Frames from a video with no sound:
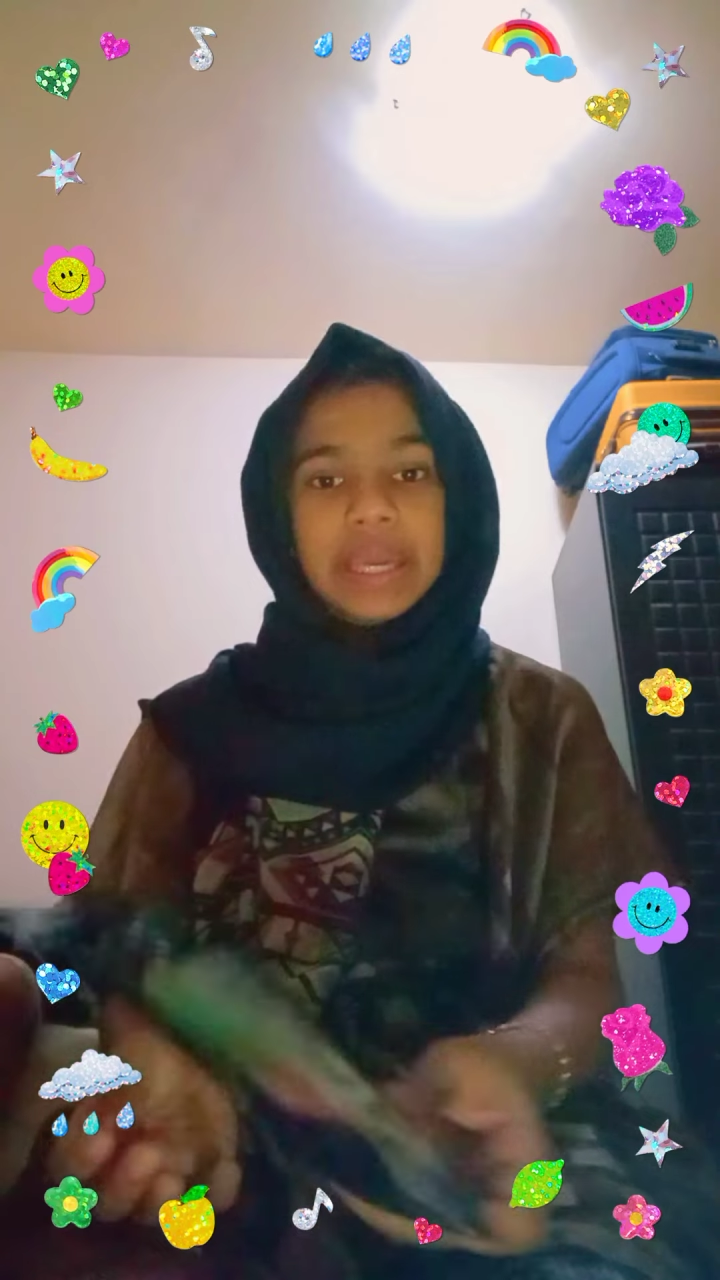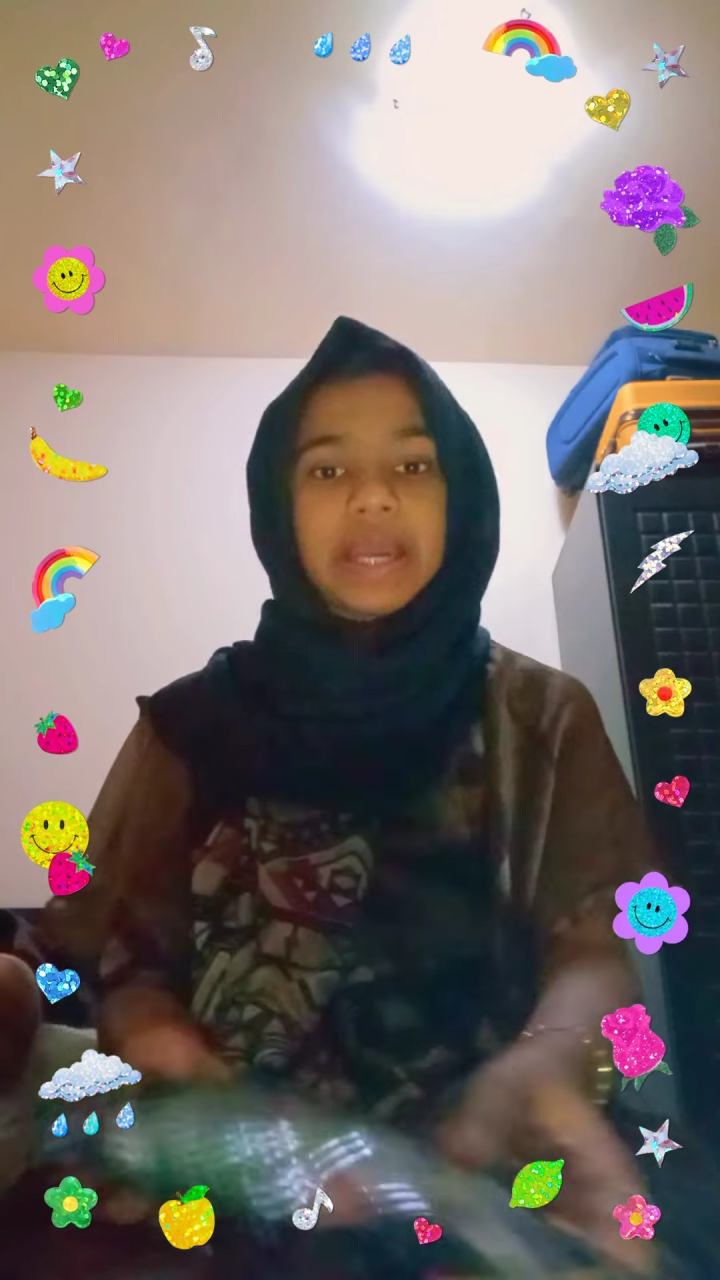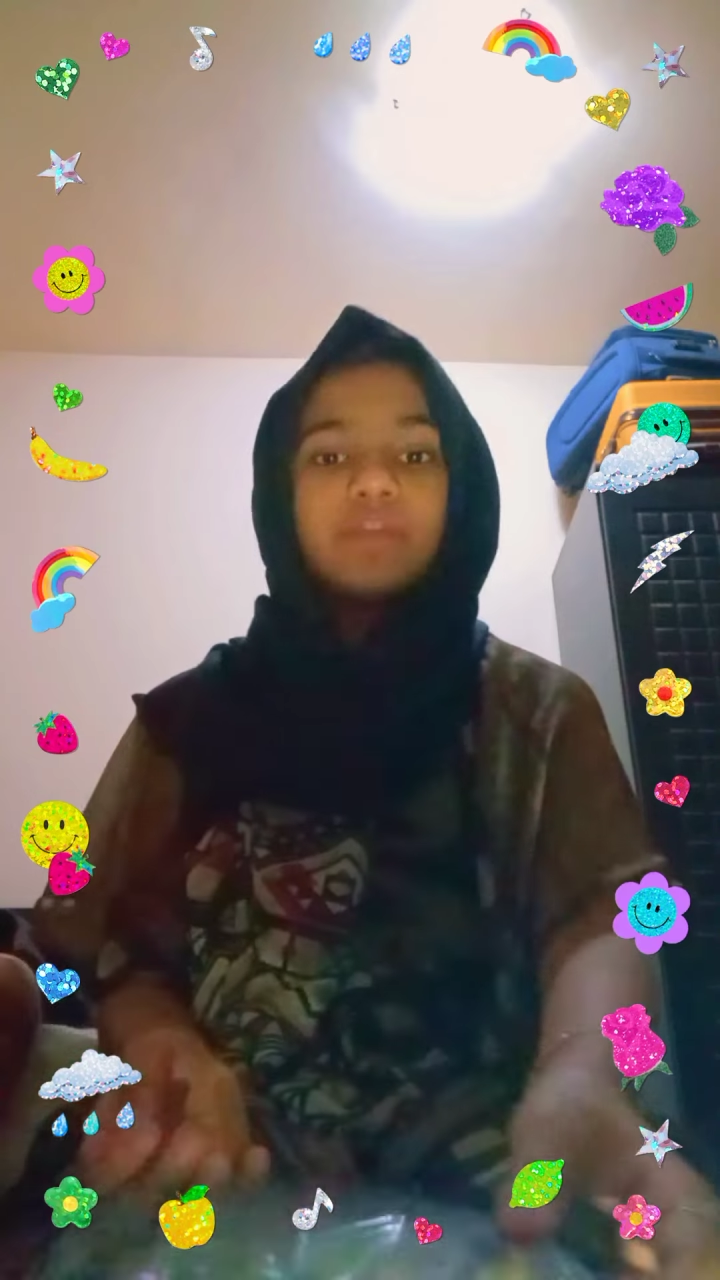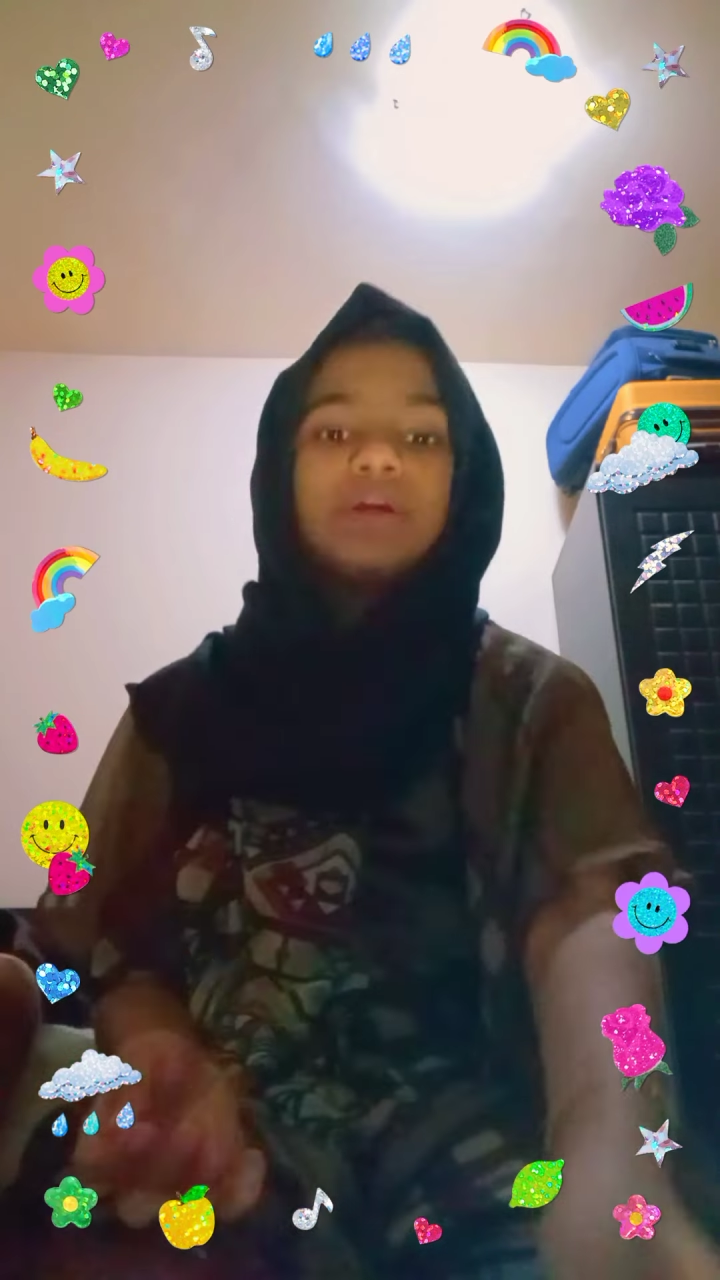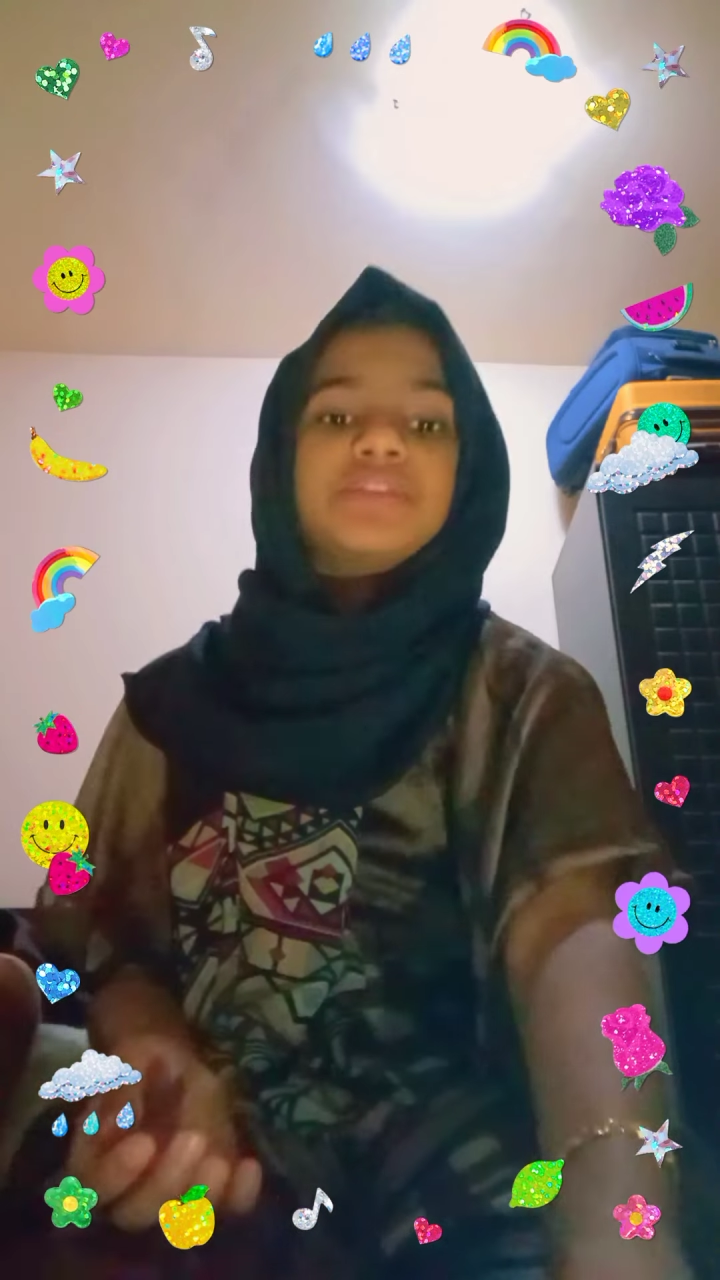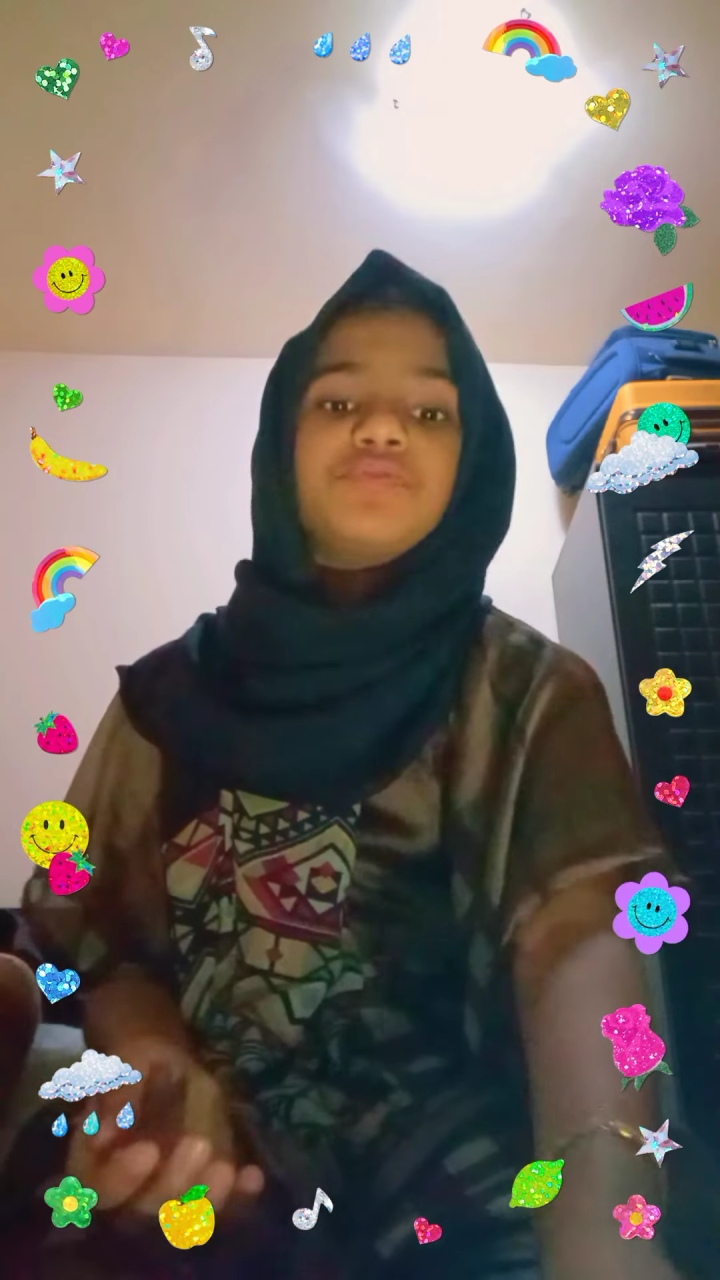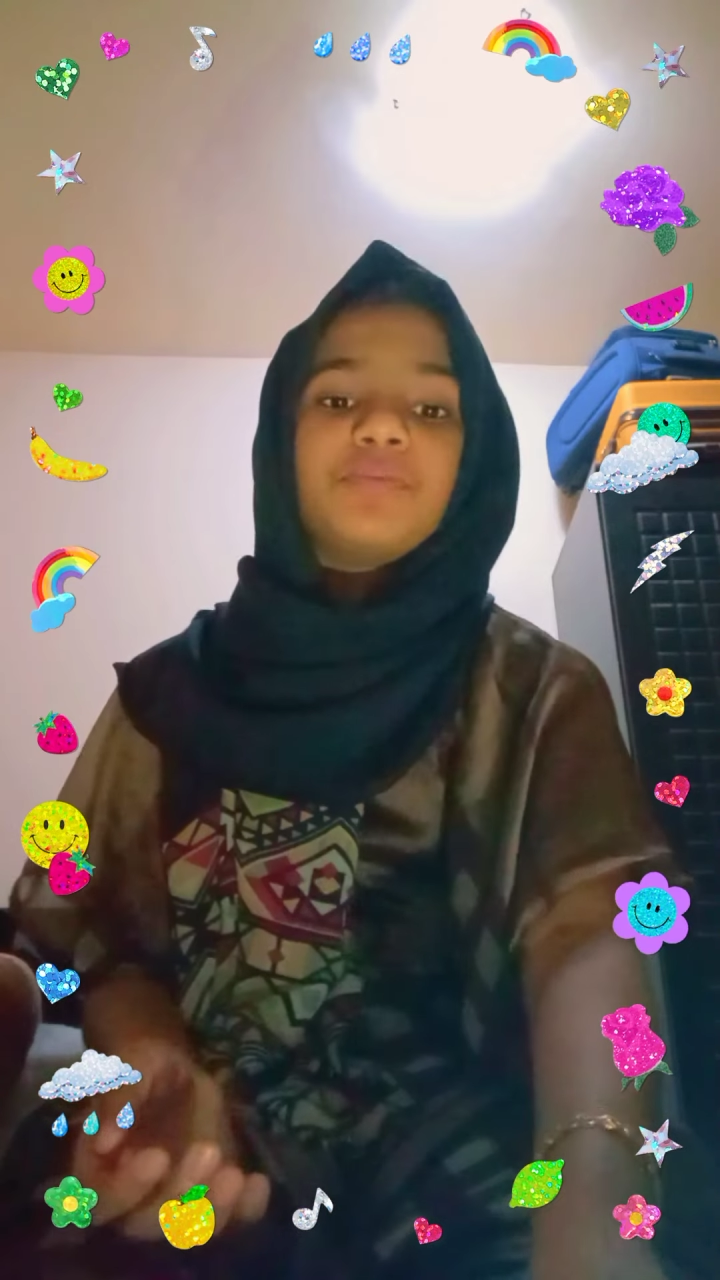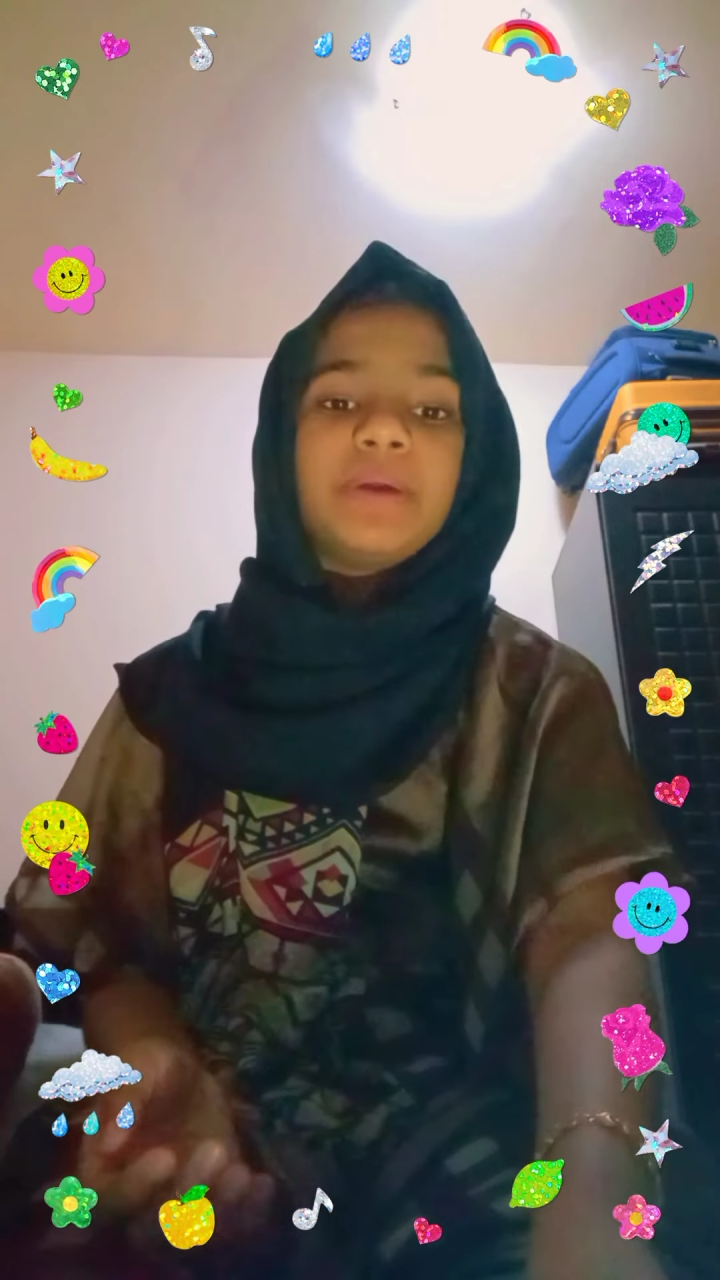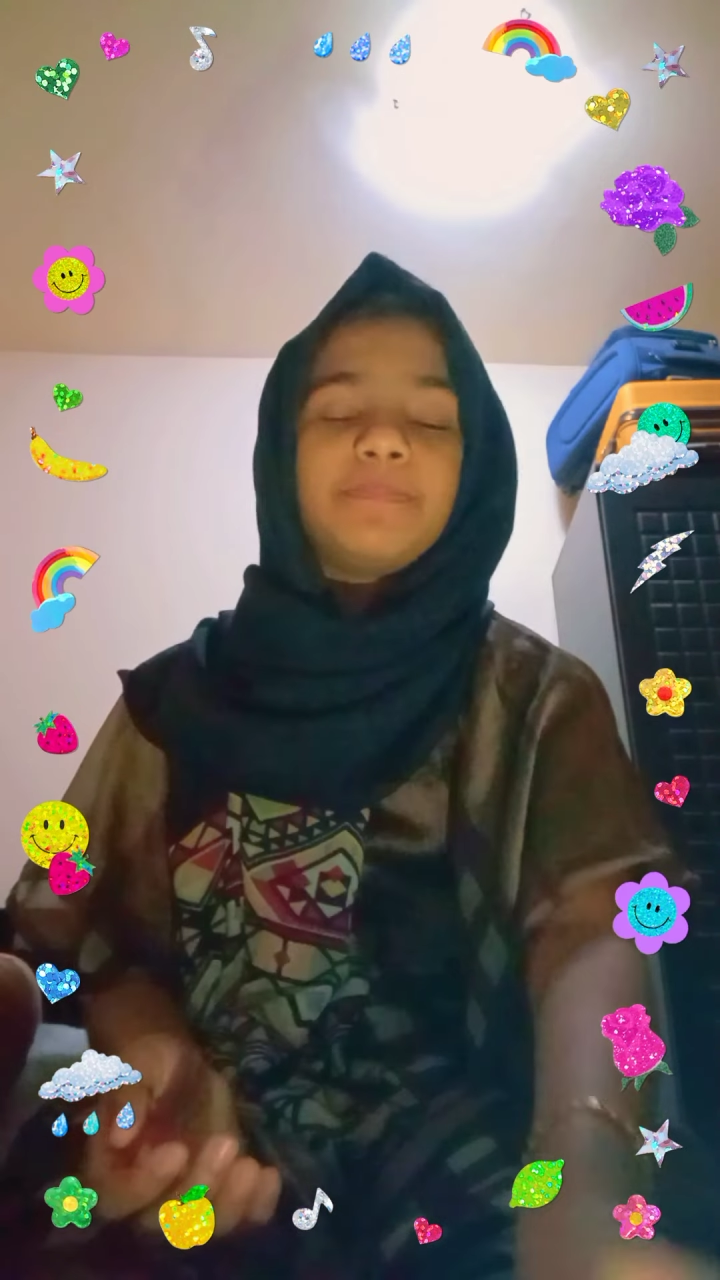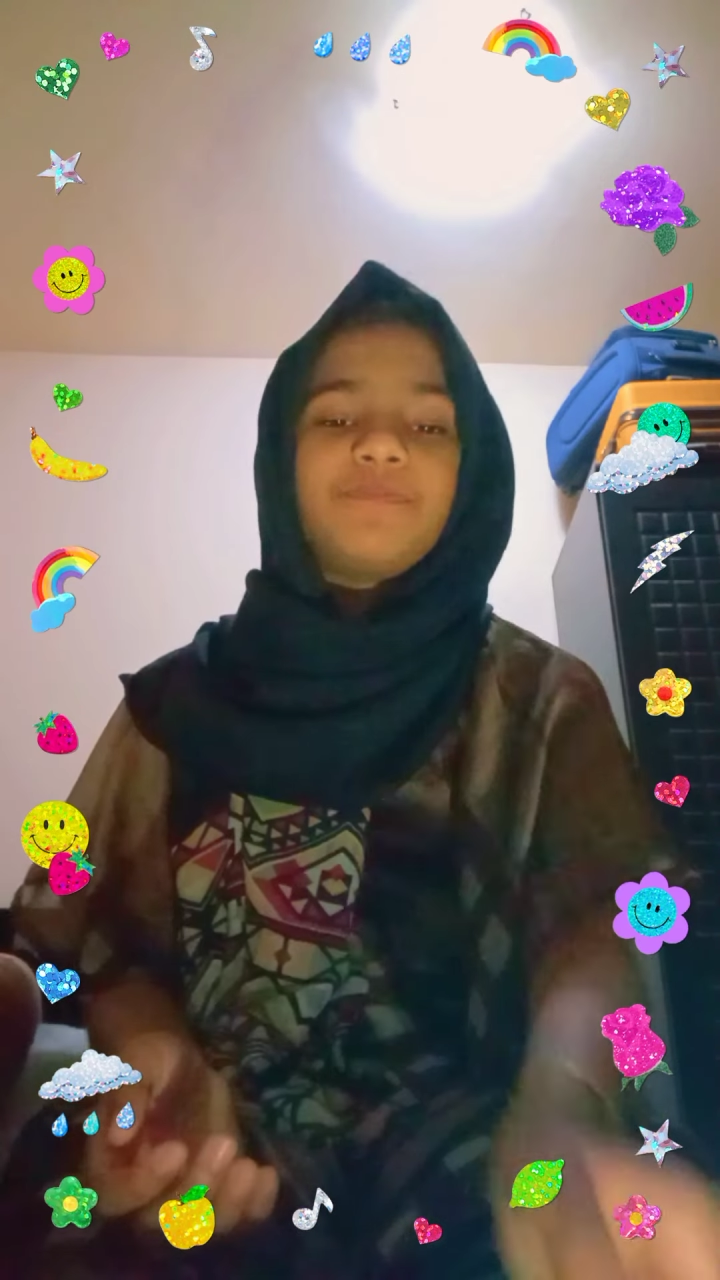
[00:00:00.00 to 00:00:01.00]
And once
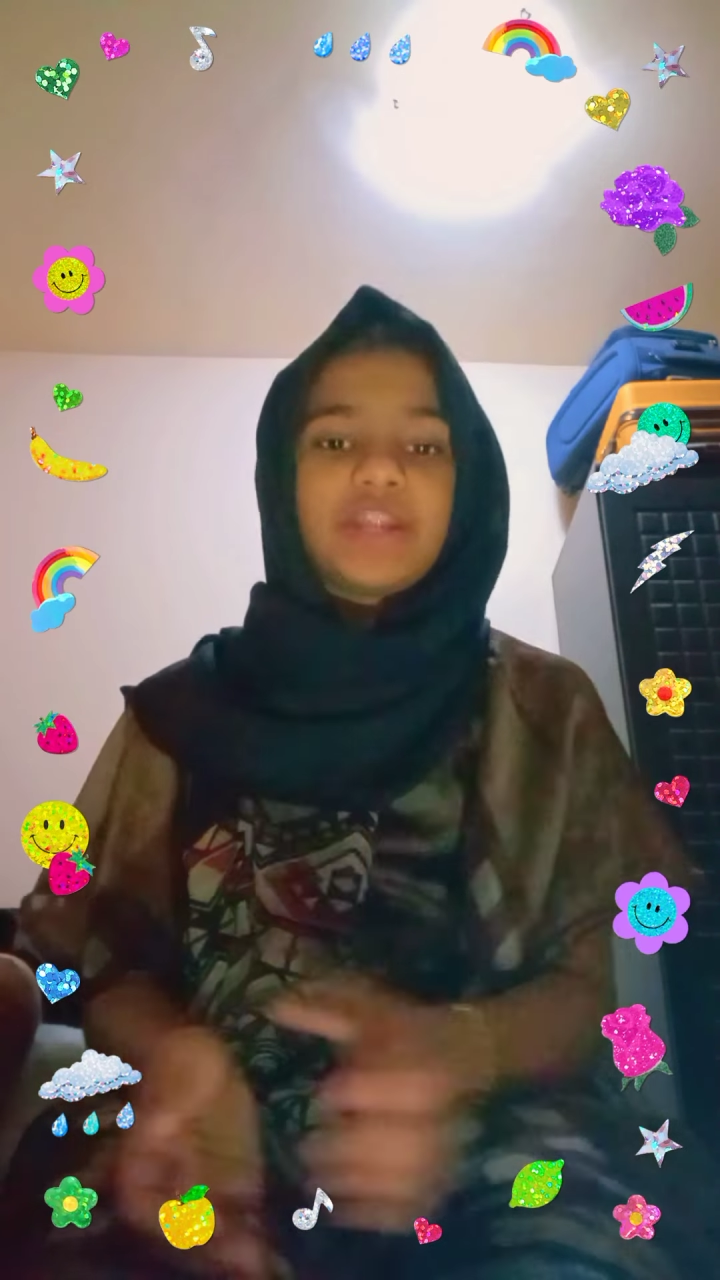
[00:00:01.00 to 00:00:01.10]
for my